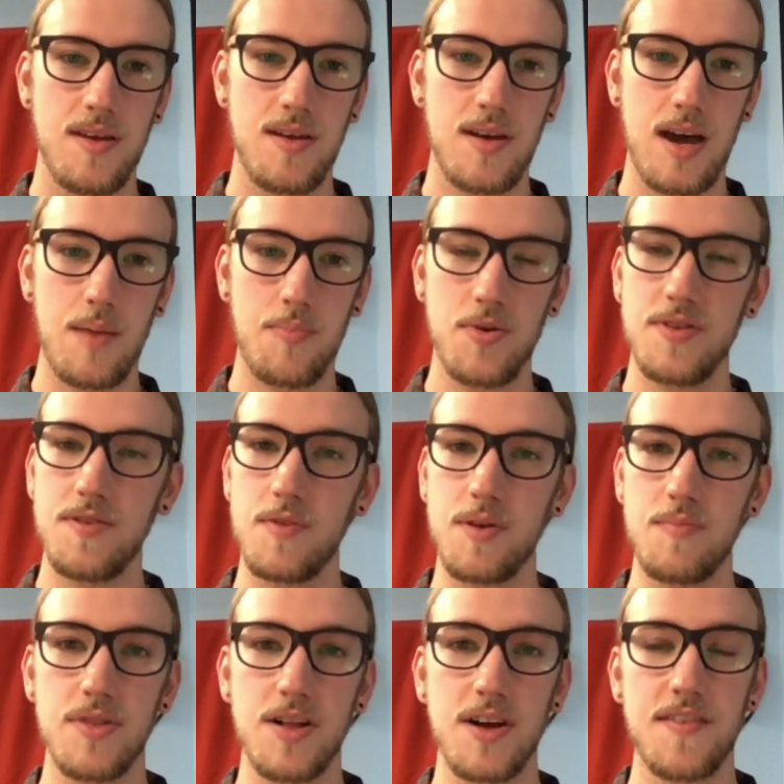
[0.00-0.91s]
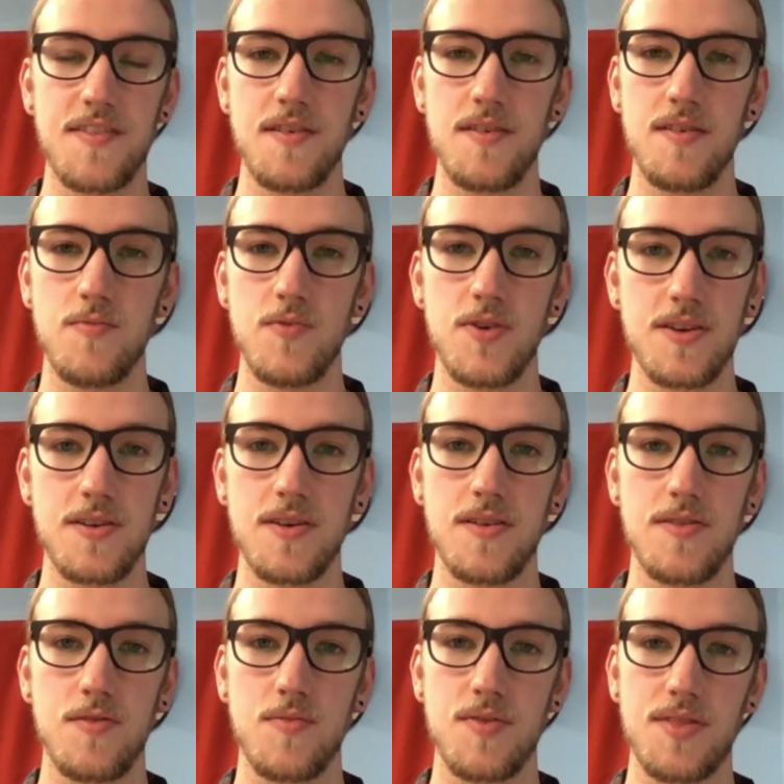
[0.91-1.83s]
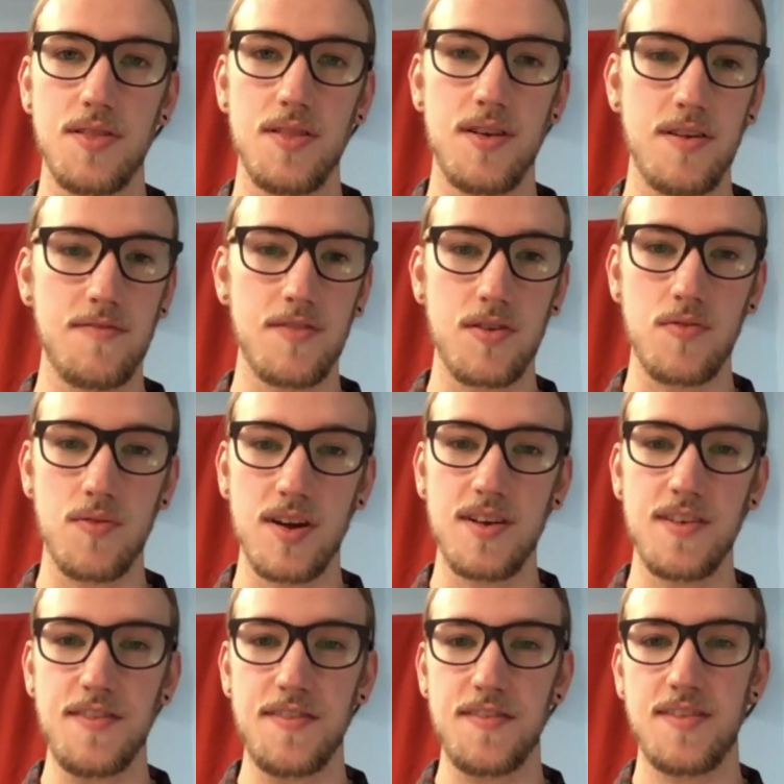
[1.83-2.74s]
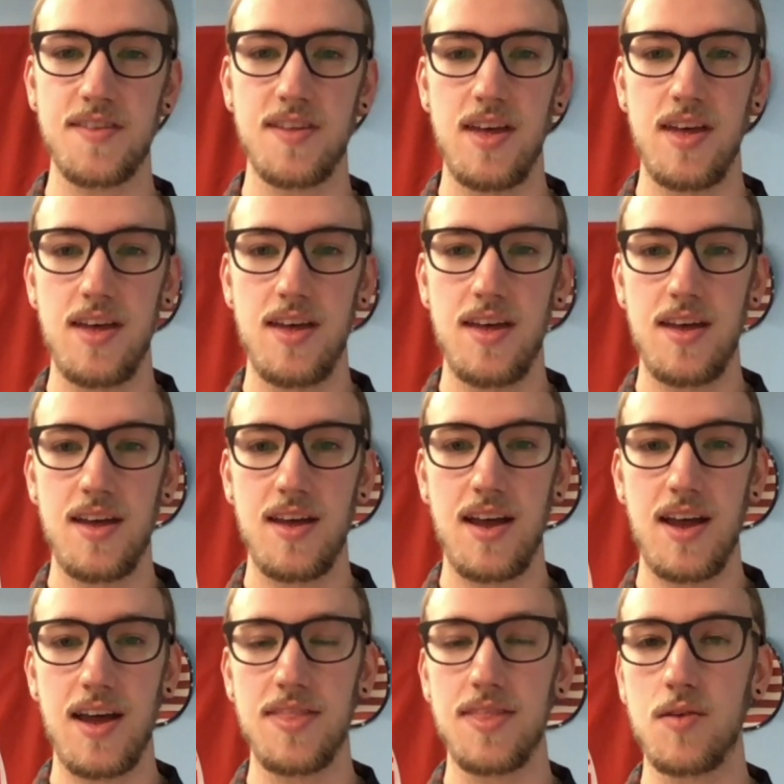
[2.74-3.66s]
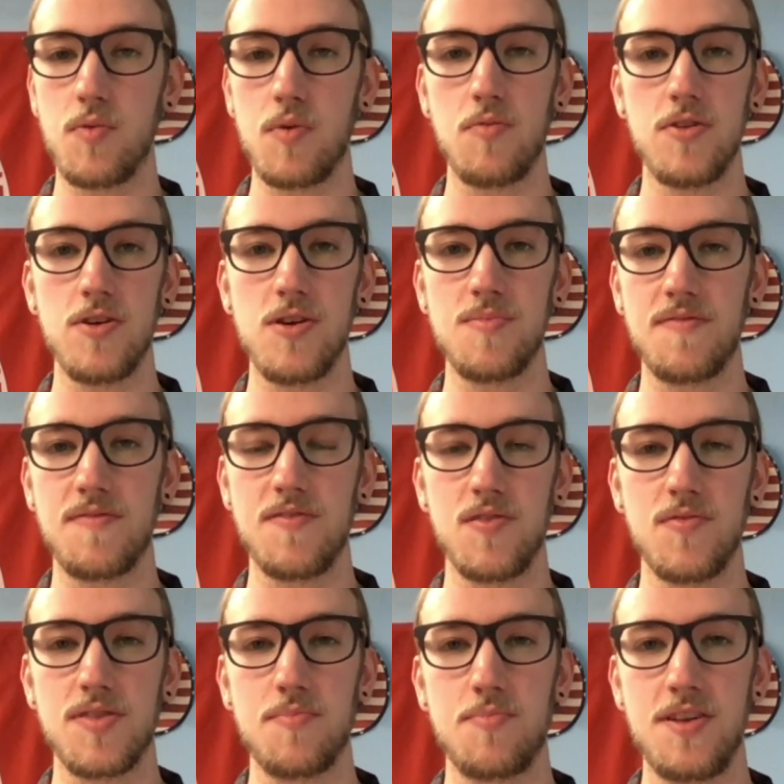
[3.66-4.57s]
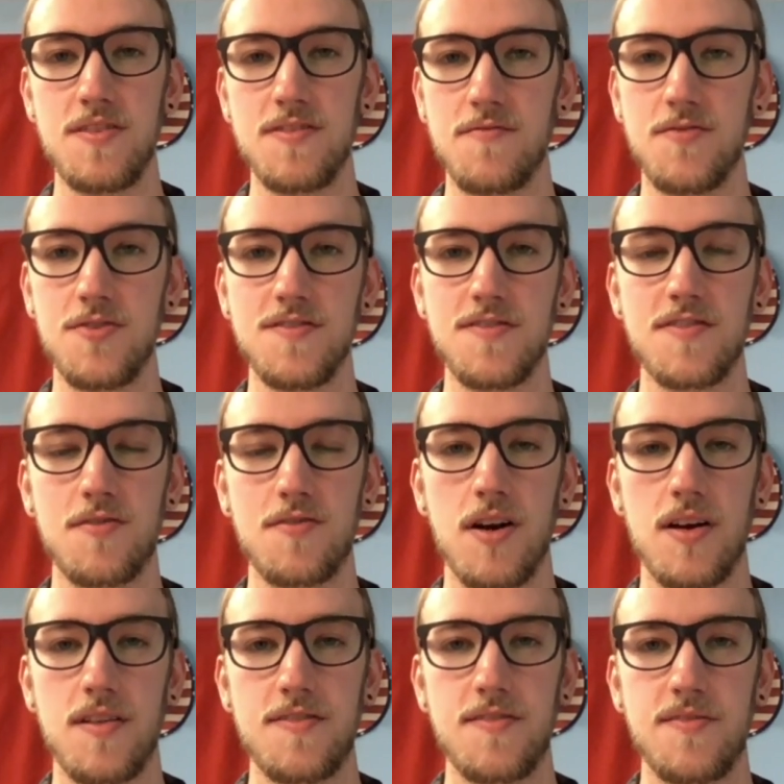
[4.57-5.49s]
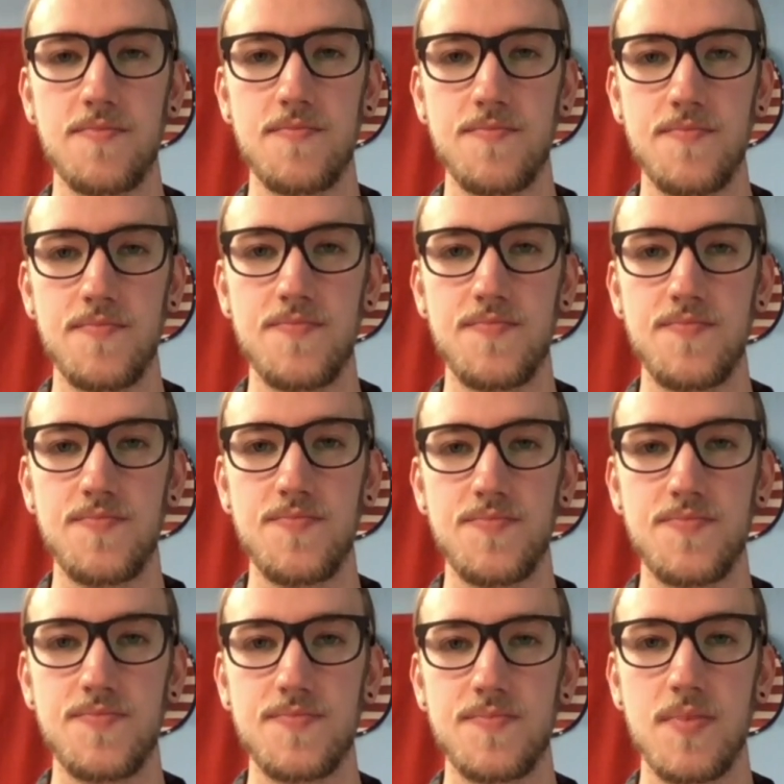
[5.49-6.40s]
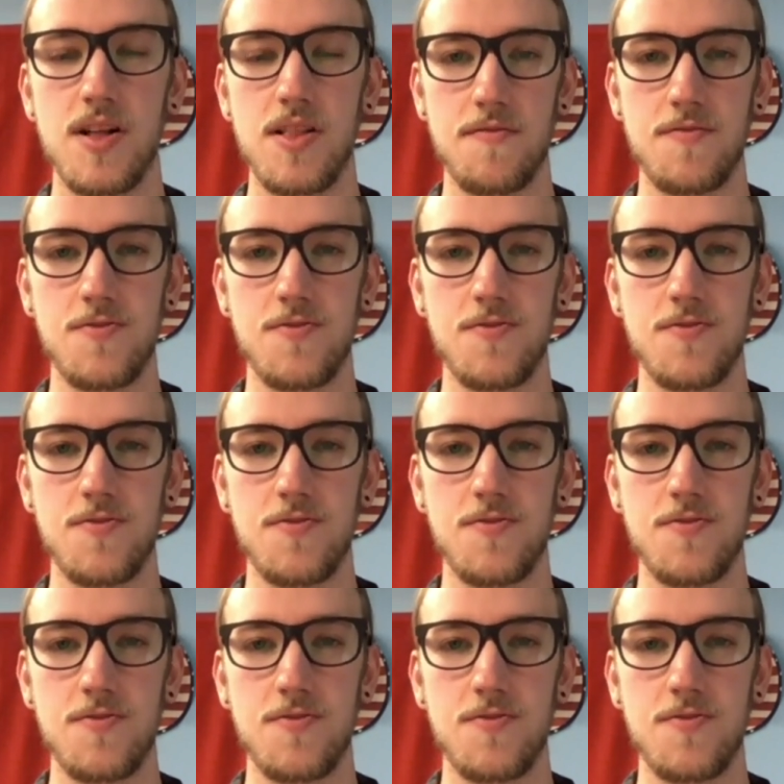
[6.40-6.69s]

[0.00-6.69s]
I pray that we bless one another with love and grace, and that we will all be filled with the peace of Jesus Christ. I love you,